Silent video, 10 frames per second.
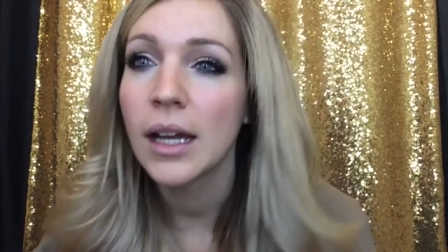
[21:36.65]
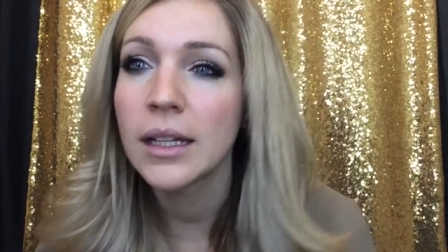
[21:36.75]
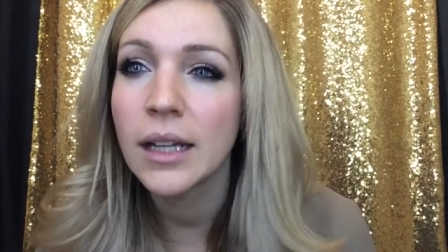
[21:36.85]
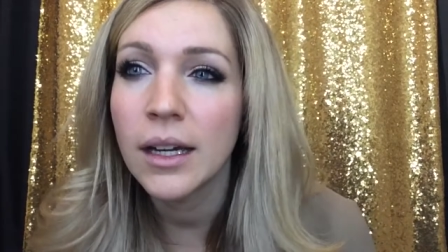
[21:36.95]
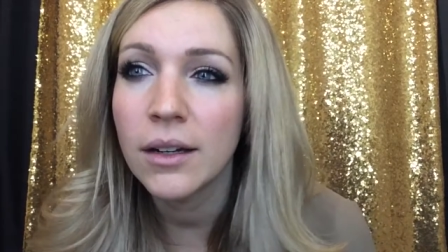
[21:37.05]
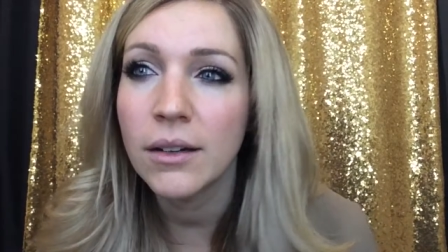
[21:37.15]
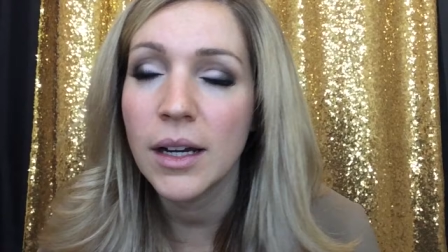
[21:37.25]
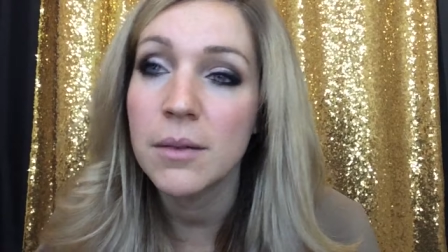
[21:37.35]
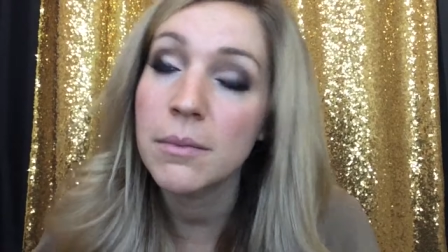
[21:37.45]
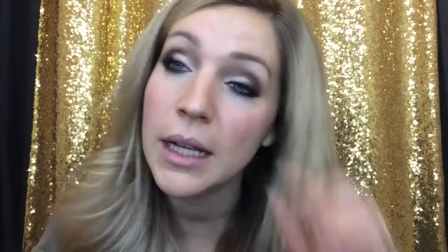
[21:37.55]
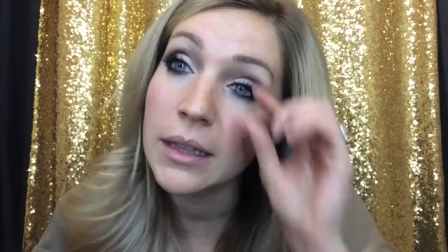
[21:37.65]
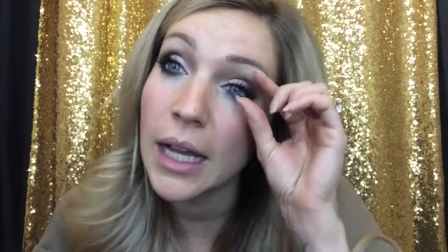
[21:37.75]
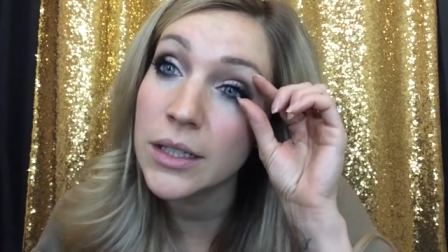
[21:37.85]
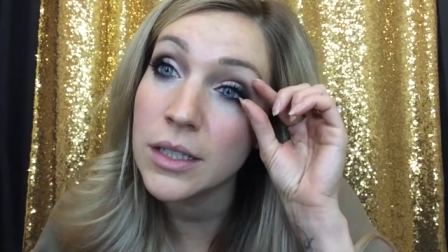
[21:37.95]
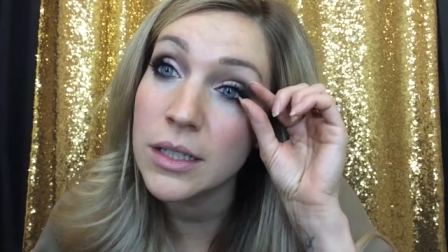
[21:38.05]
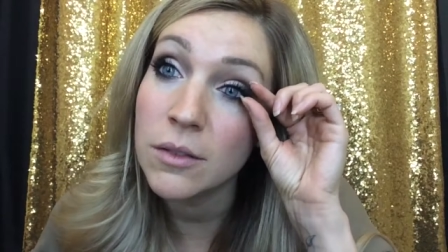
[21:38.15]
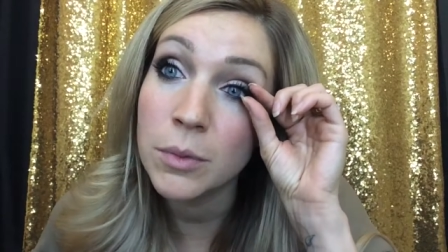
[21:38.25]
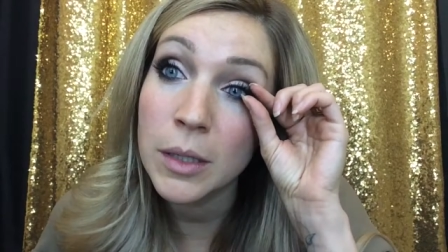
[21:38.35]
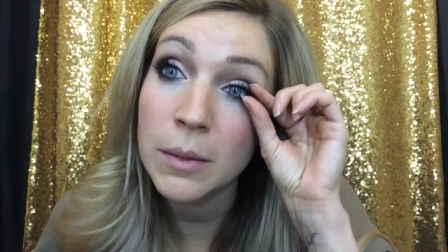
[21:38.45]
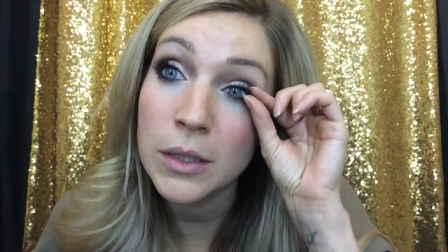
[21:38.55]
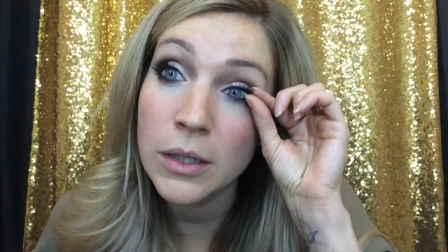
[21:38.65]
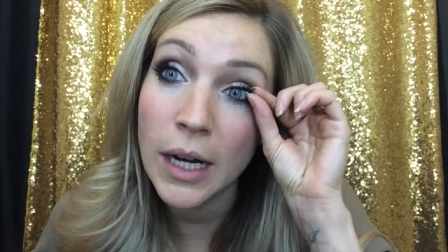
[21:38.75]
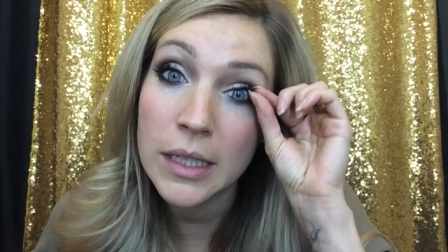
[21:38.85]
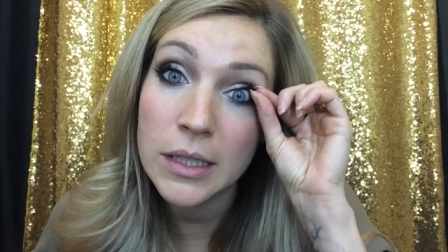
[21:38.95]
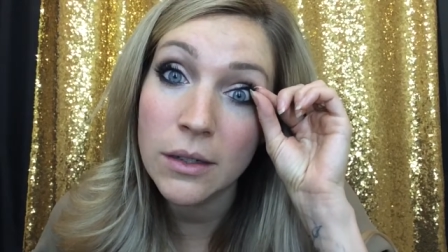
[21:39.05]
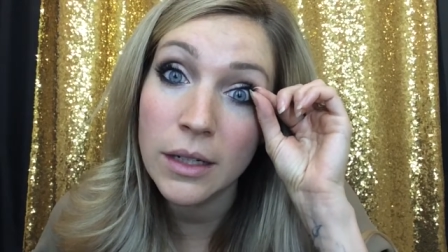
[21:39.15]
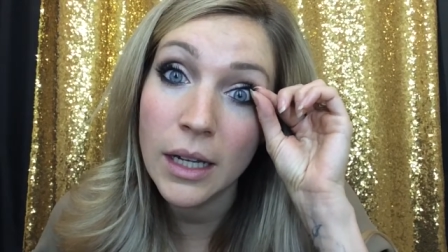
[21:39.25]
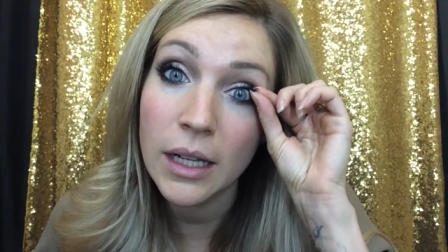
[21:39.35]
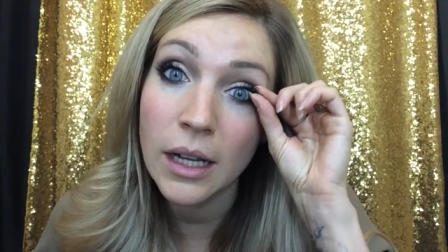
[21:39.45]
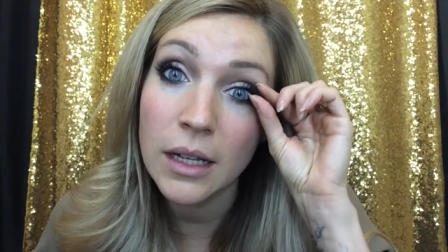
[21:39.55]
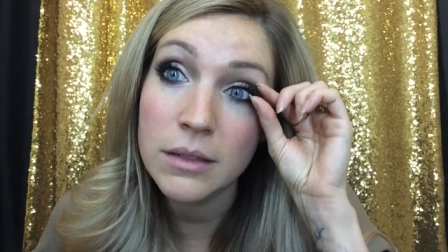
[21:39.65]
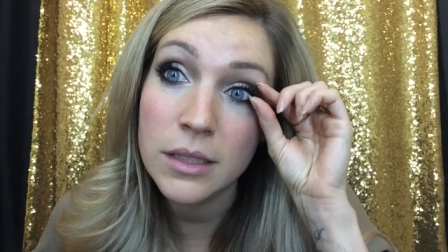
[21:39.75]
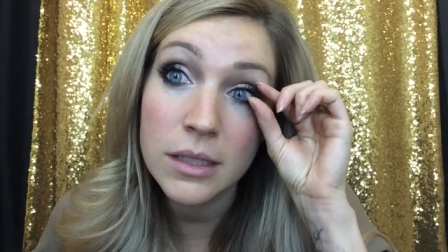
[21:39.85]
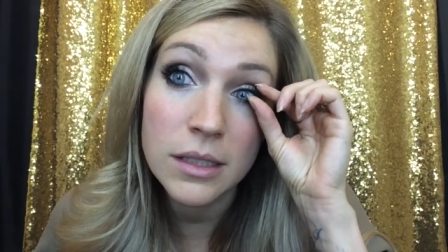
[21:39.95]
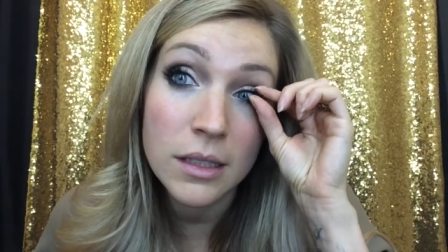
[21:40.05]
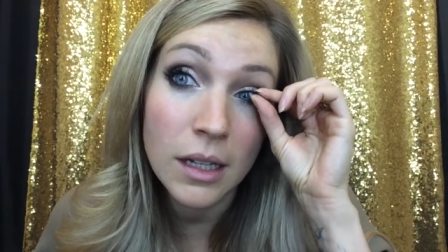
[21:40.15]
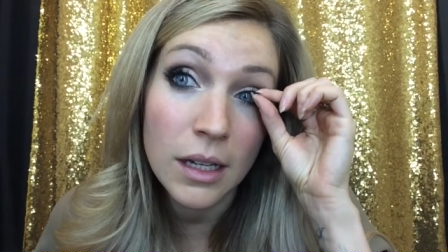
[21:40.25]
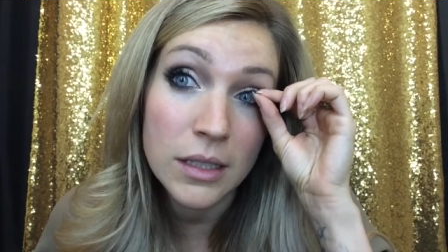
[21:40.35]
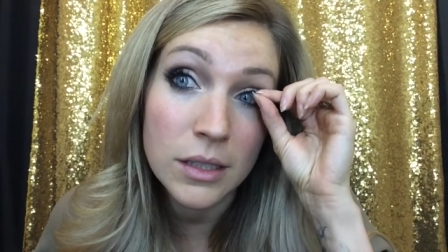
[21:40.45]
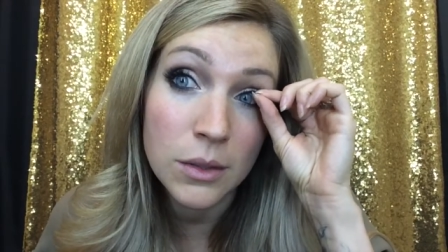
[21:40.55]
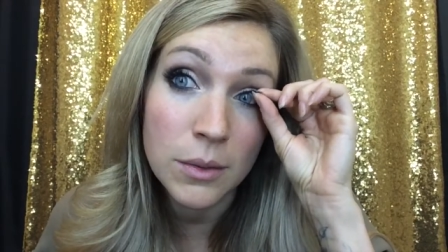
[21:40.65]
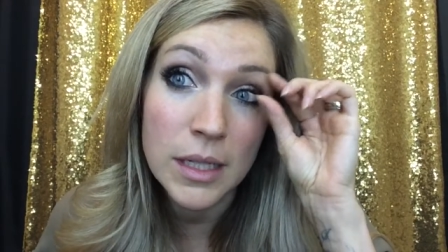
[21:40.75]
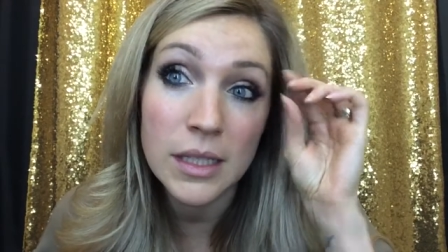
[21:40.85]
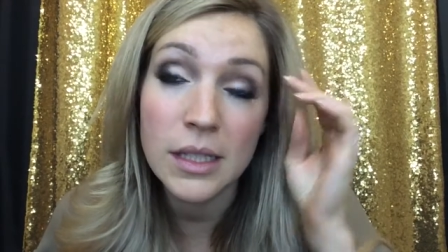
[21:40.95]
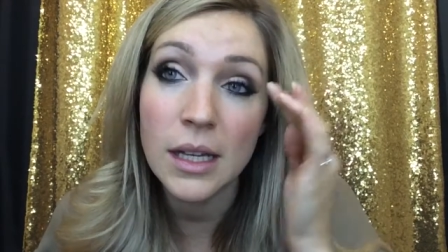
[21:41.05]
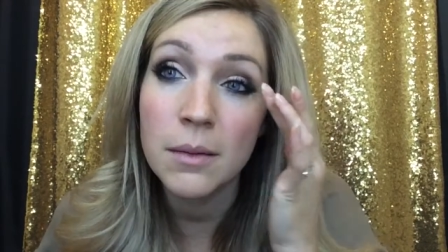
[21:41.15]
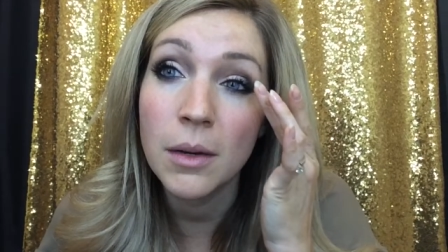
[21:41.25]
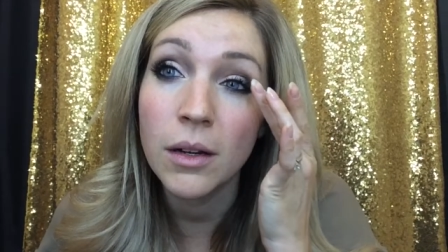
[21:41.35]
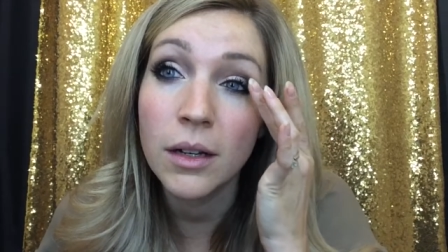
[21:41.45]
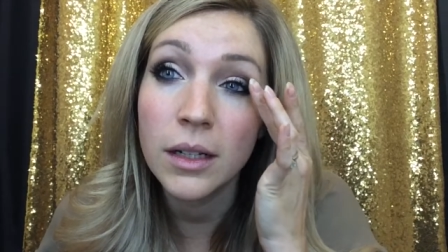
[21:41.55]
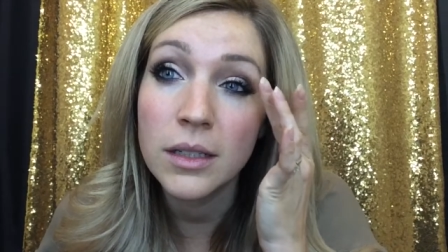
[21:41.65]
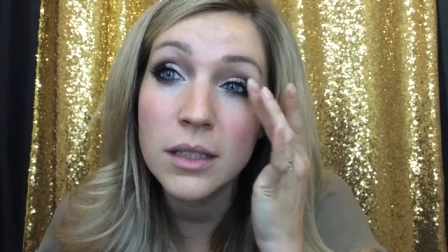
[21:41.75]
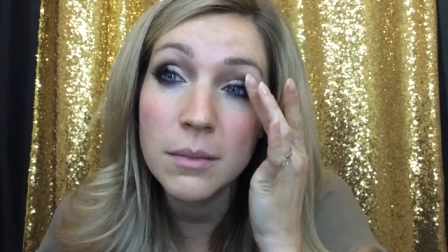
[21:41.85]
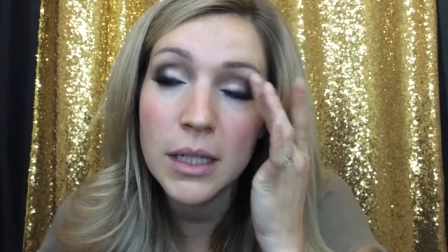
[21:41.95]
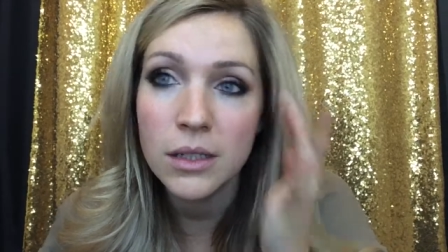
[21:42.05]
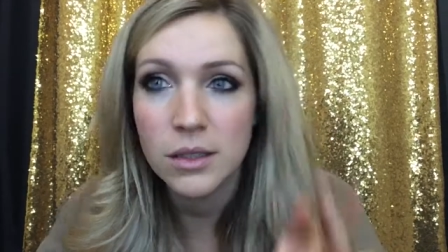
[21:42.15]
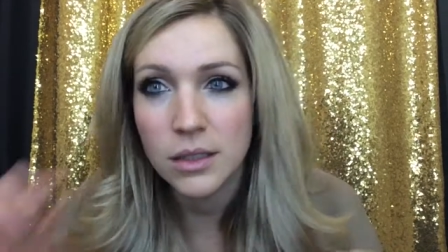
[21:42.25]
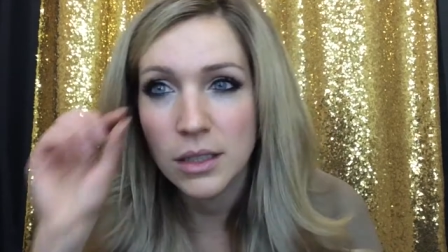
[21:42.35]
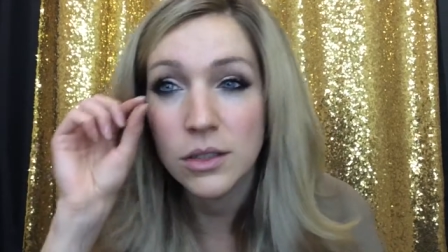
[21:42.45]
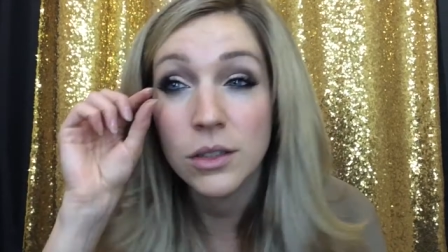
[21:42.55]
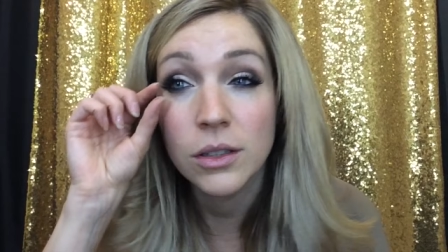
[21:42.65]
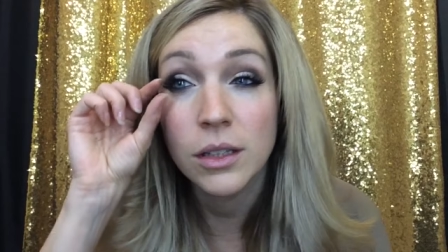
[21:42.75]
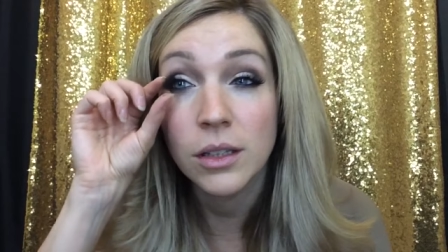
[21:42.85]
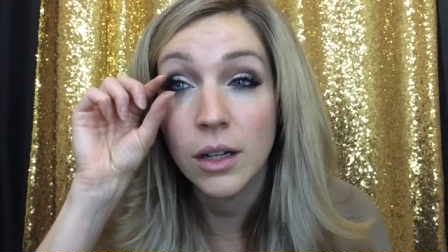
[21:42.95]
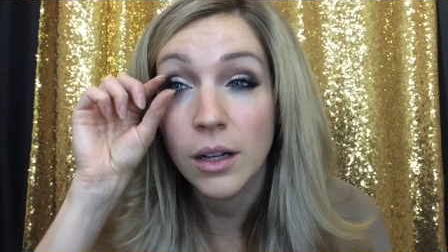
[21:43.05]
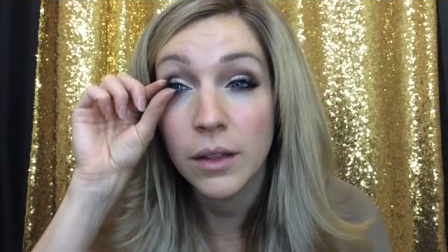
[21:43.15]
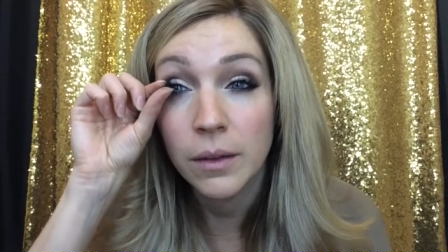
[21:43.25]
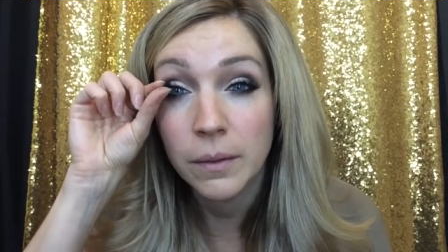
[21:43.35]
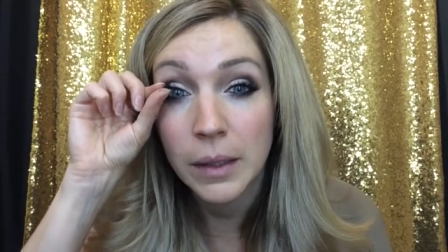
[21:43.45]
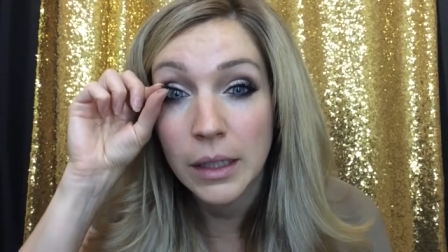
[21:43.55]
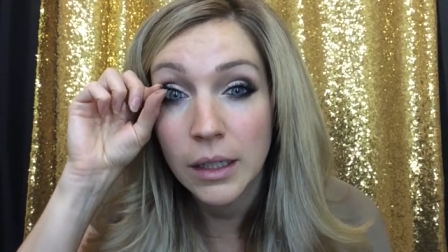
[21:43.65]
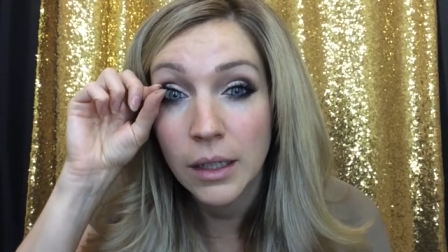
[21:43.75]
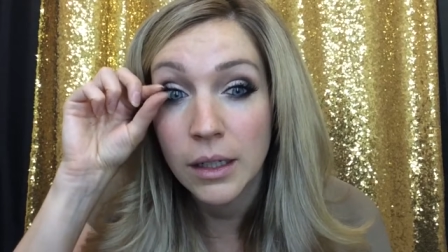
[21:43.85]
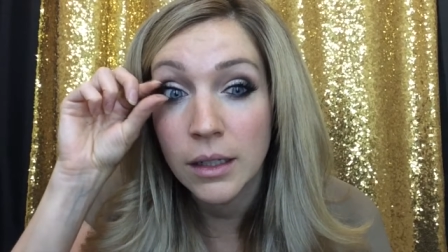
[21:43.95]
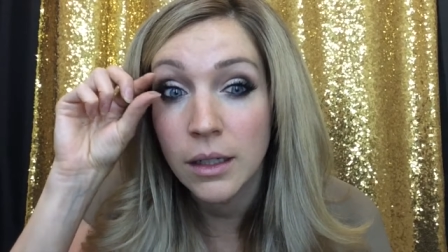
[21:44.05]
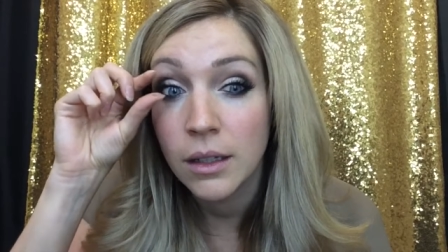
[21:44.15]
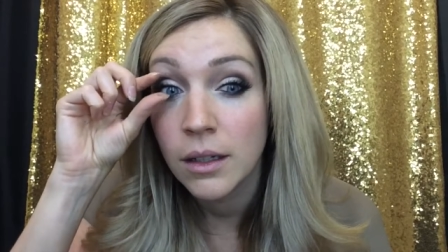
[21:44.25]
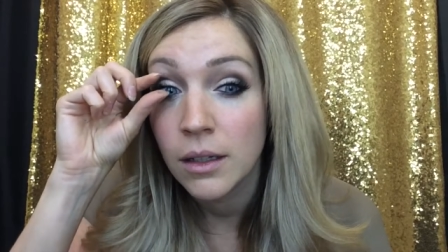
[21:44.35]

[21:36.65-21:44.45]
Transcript: And now my lashes have pretty much dried, so again, I squeeze them on to ensure that they're on there really good